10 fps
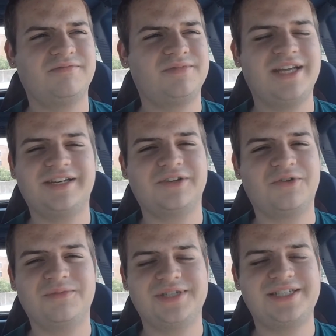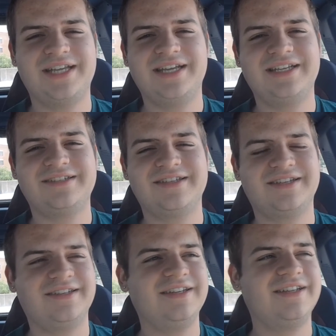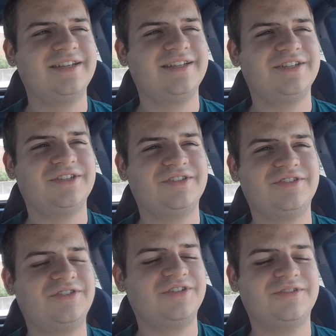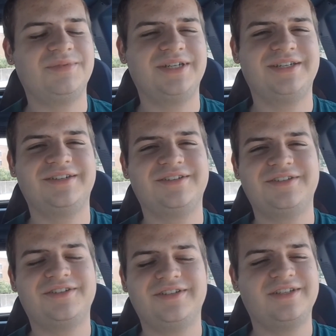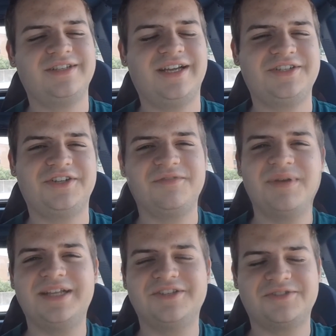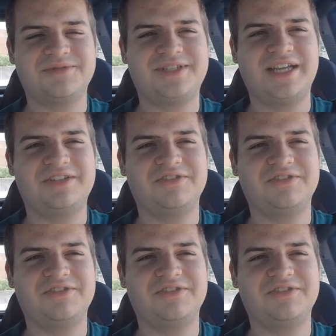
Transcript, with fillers: technical mistakes that should have been I shouldn't have made those mistakes.